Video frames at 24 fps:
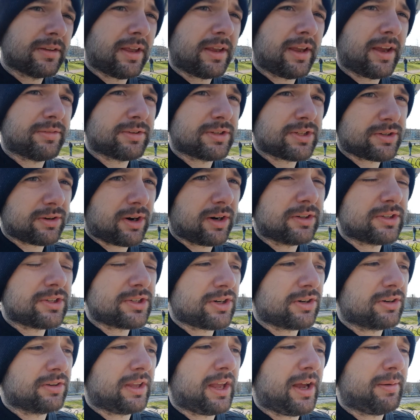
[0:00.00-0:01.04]
they have
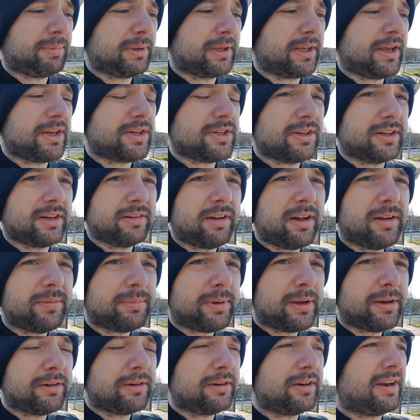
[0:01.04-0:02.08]
structured the application
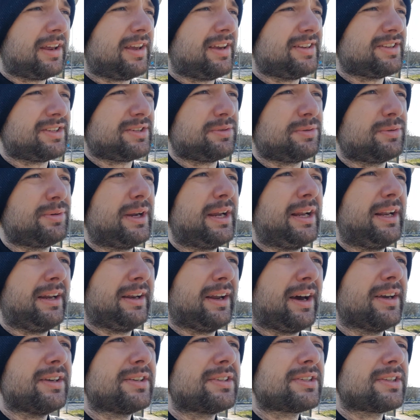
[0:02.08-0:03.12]
development, is really
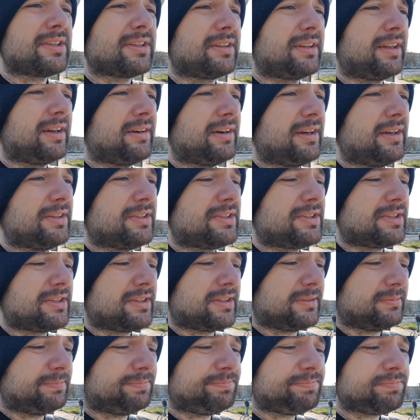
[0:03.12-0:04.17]
nice. There
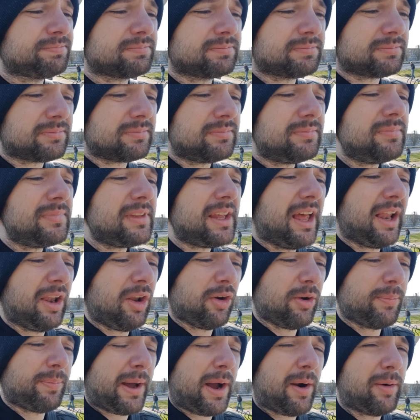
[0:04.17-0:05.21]
is a
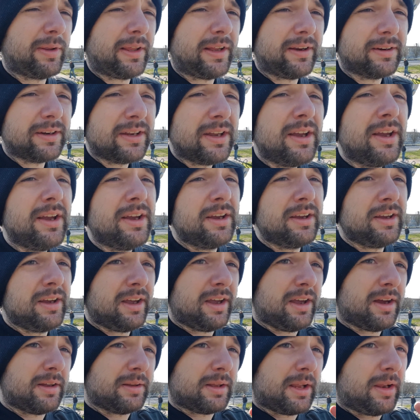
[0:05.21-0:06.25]
lot of power there,
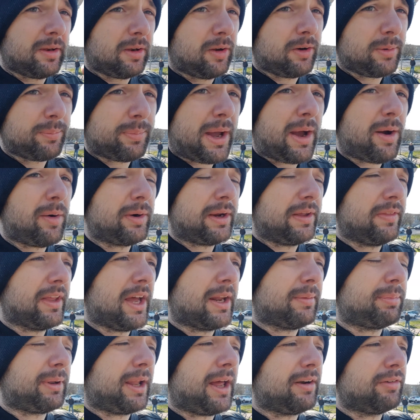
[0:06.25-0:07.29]
a lot of power in
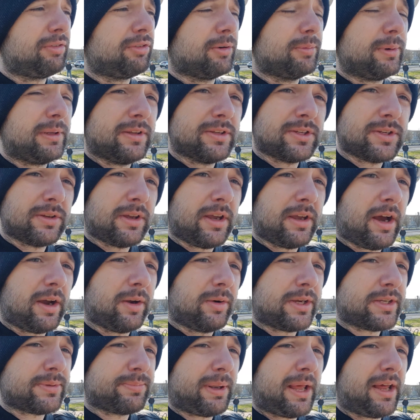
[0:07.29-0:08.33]
that platform, in this
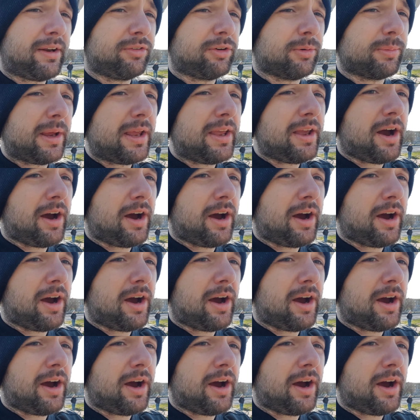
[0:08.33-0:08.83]
iOS platform.